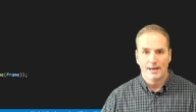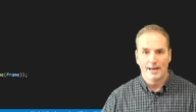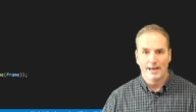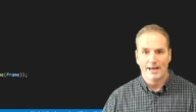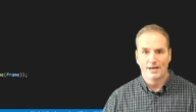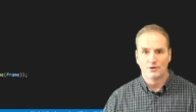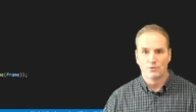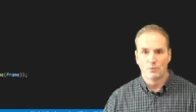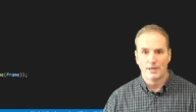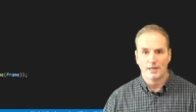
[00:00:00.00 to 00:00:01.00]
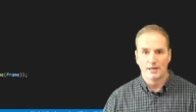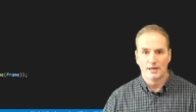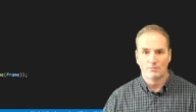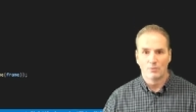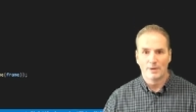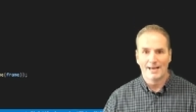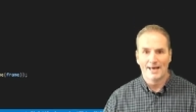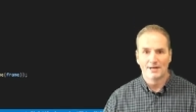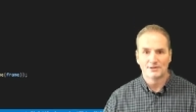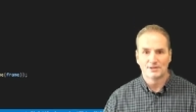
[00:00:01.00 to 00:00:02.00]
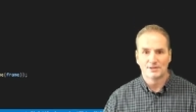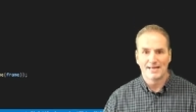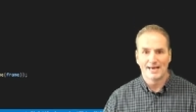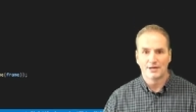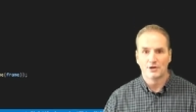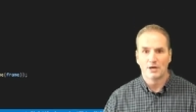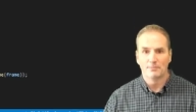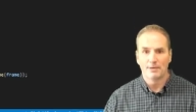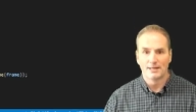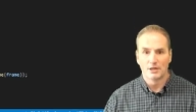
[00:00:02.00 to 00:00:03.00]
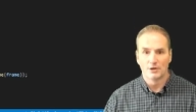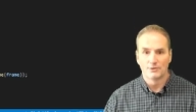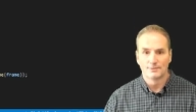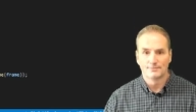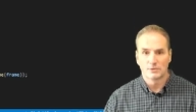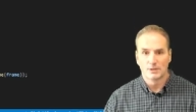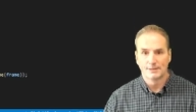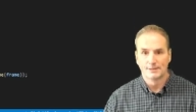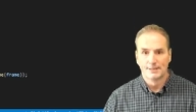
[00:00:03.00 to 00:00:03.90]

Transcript: and we add it to the data.payload. Right?